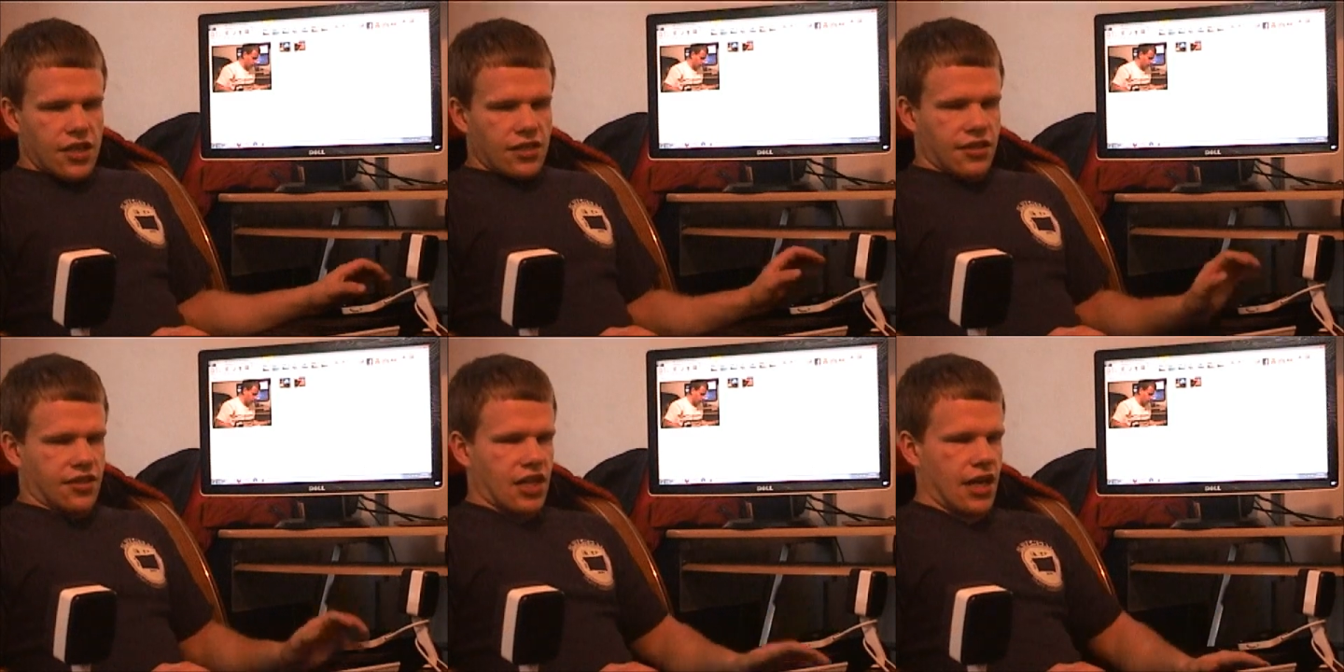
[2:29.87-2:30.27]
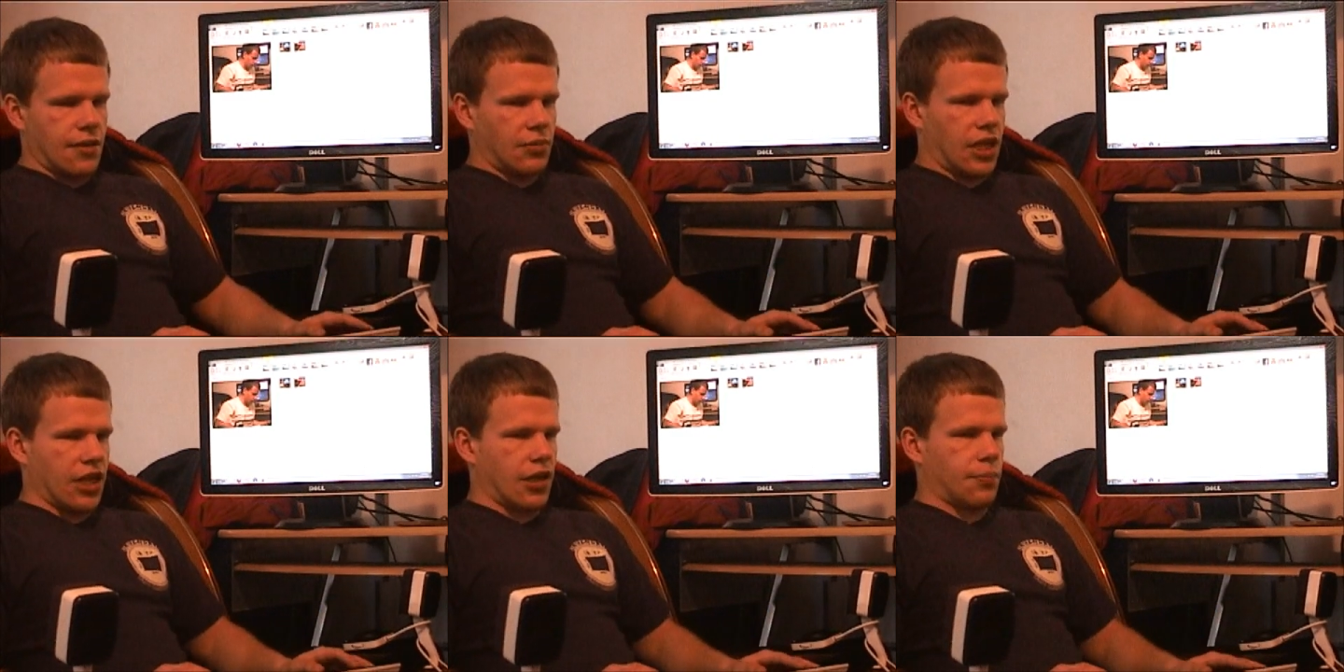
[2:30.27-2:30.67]
The
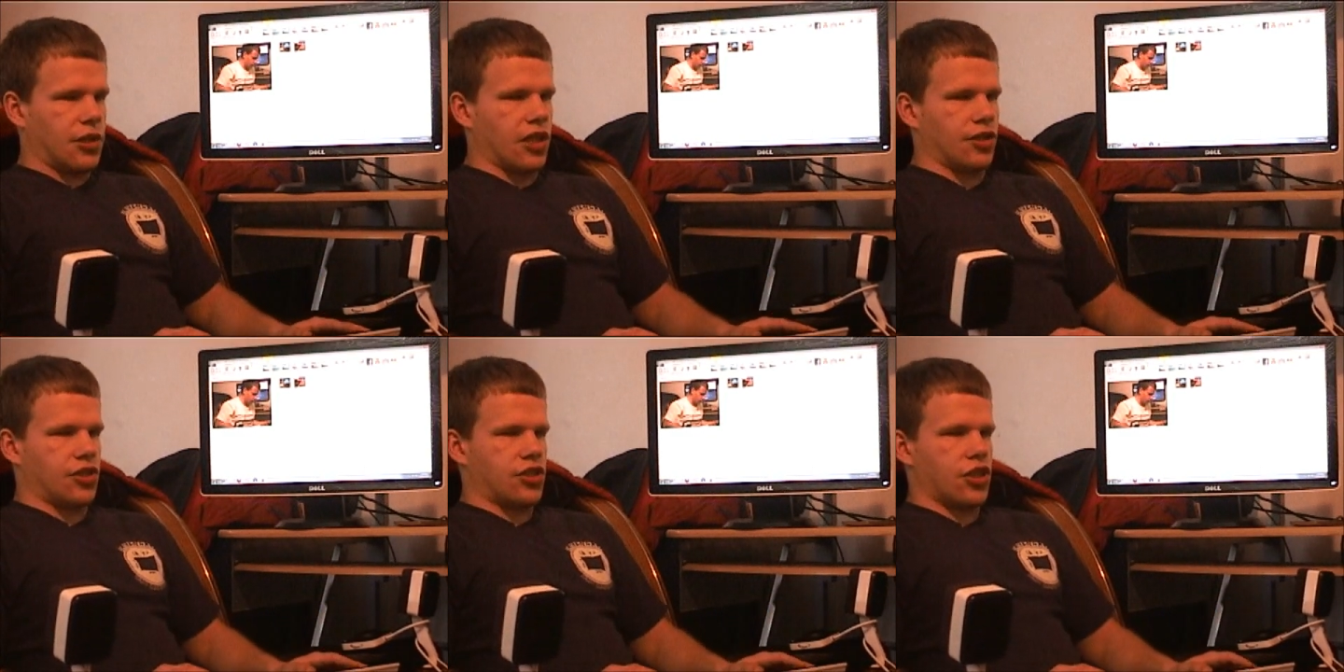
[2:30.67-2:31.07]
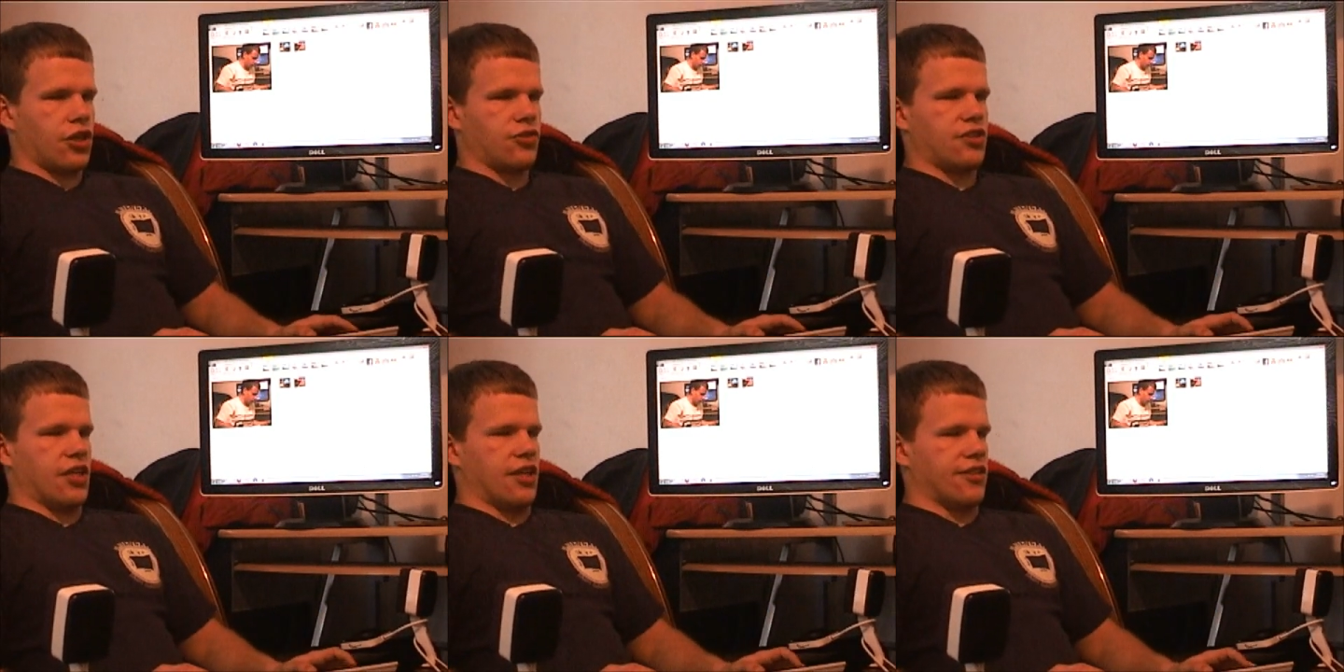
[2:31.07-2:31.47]
timeline up here
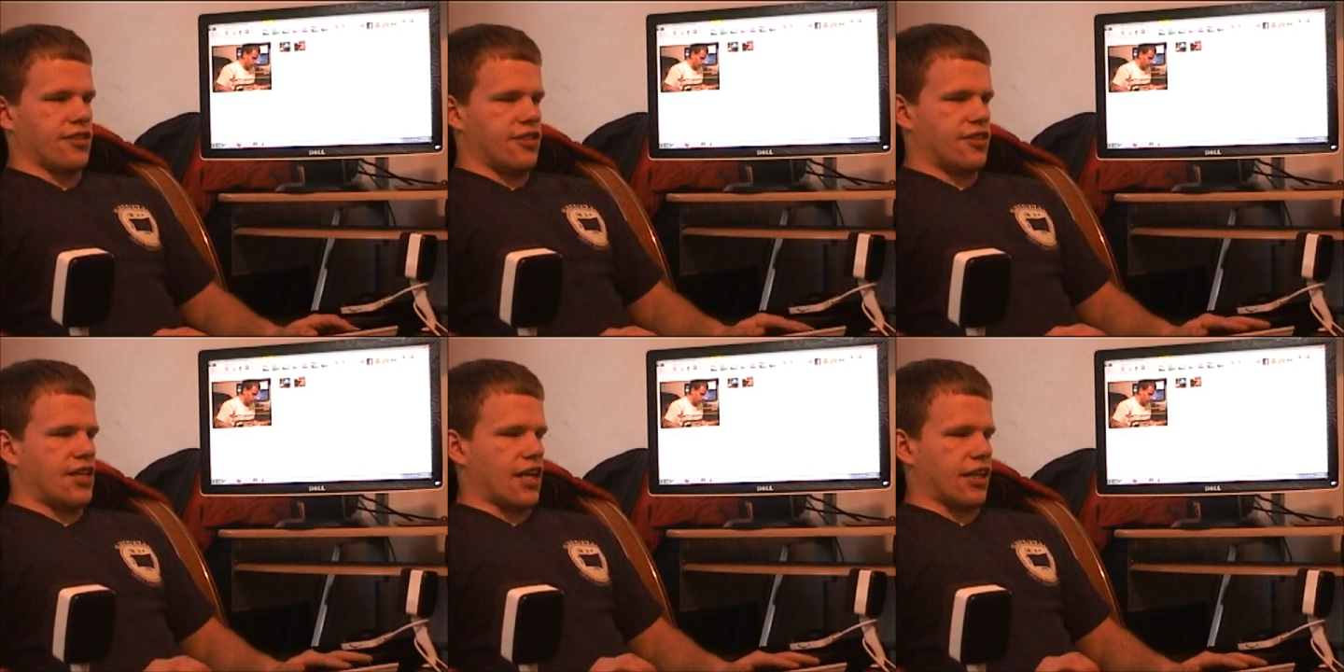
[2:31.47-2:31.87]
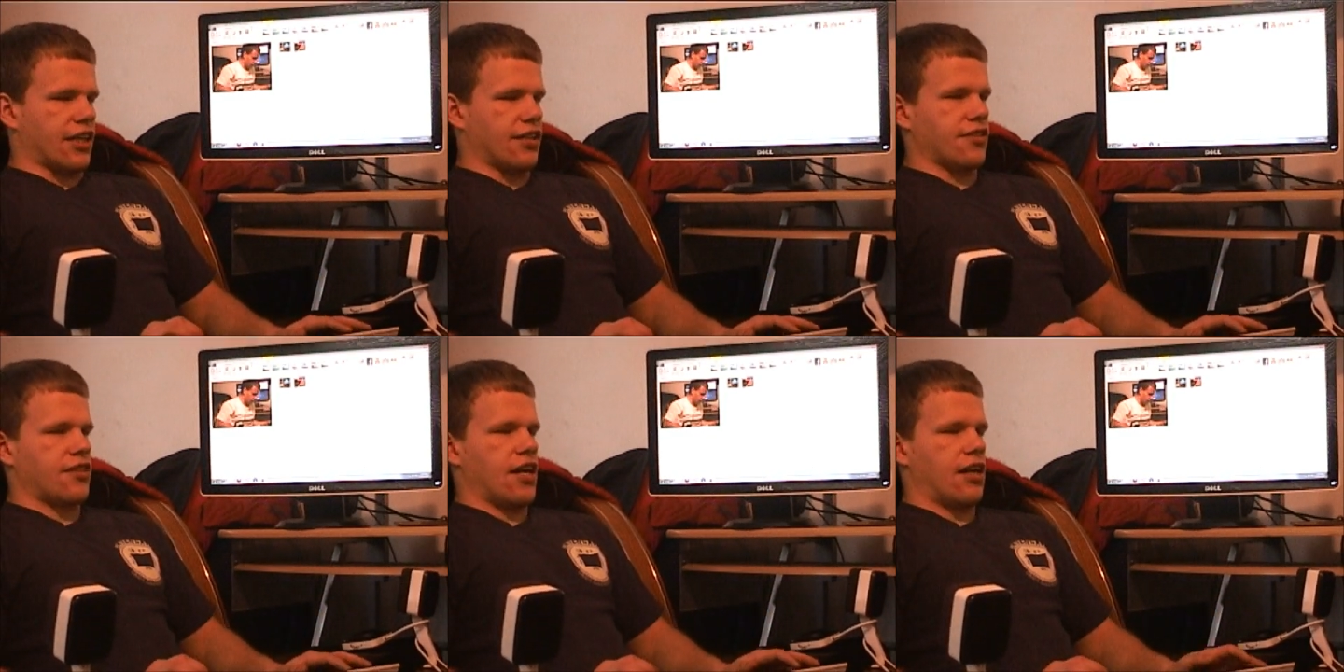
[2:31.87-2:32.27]
shows it in
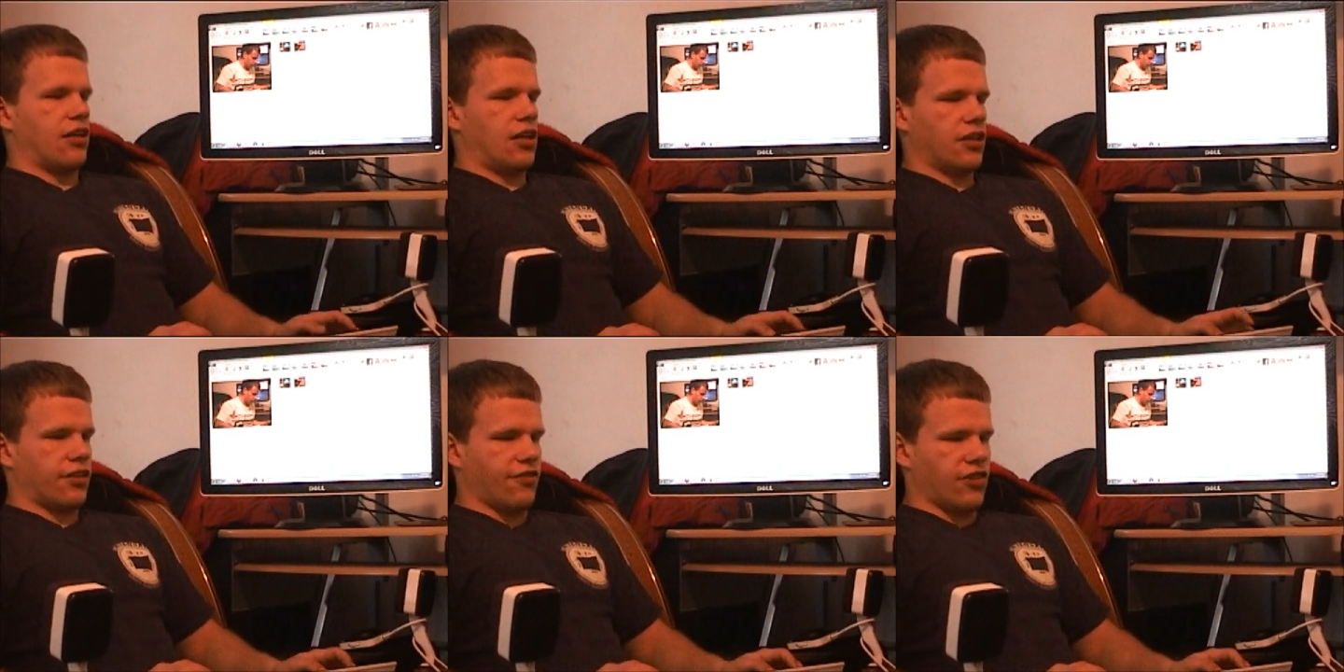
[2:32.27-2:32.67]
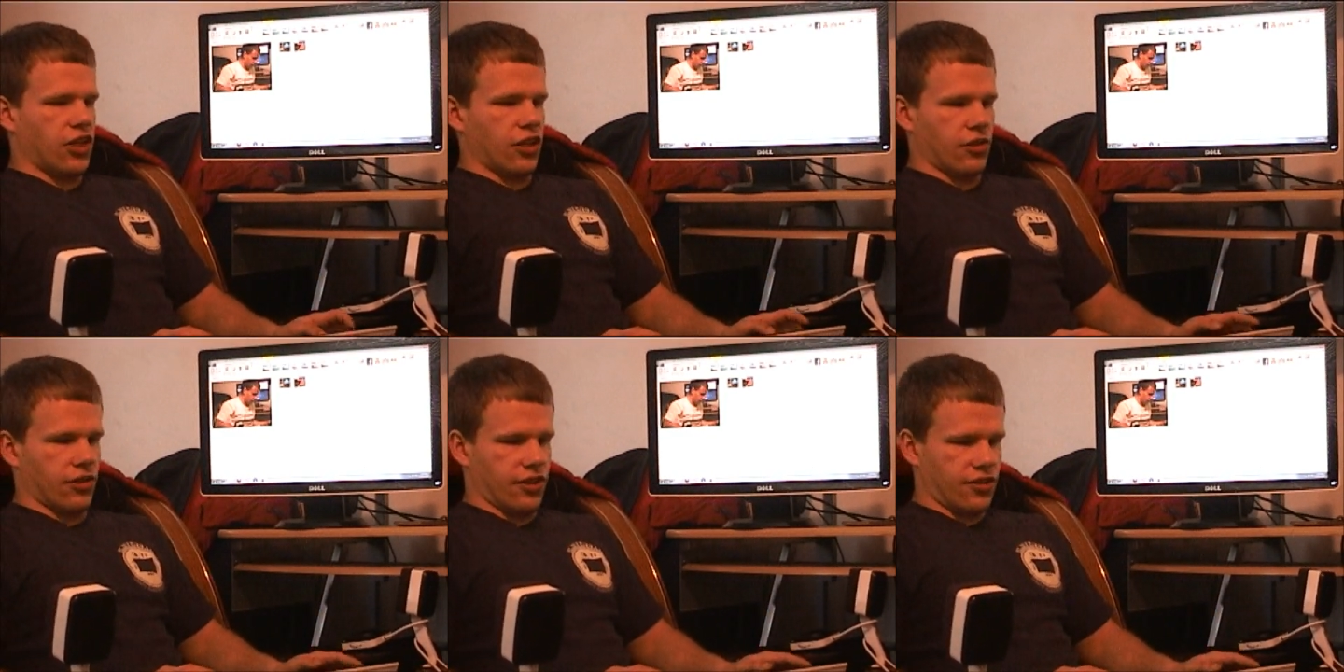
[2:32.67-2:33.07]
seconds how long the
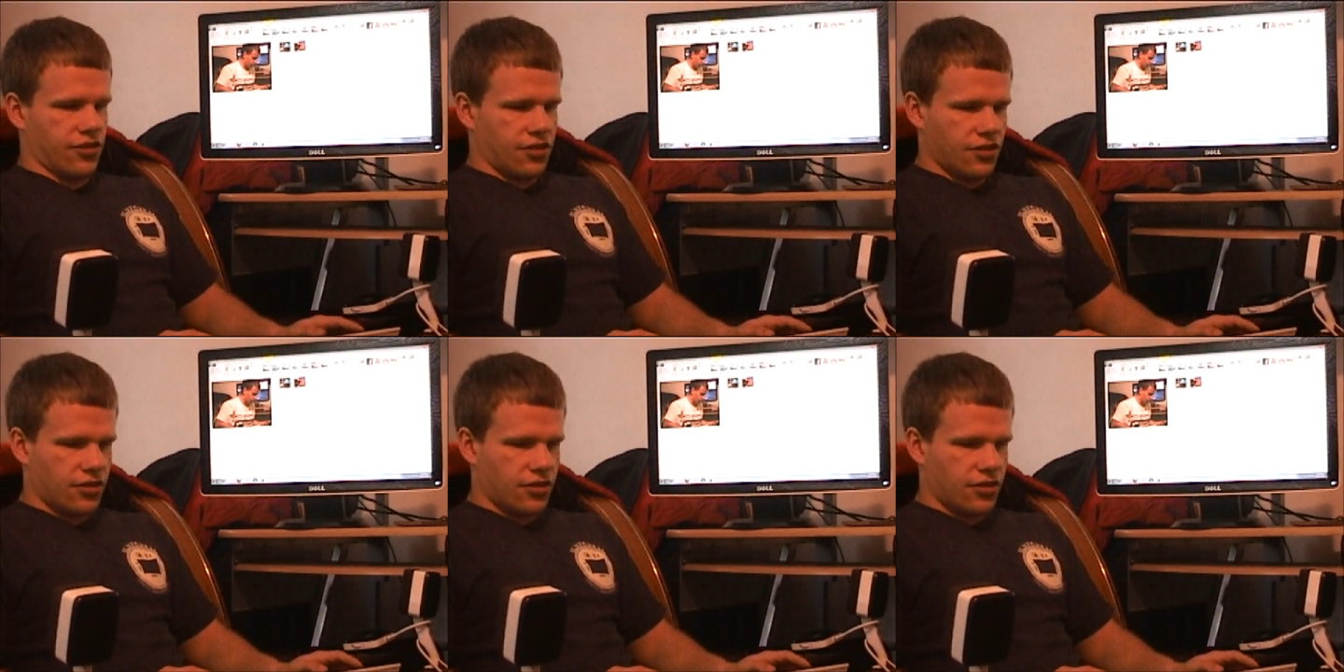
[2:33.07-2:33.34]
video is.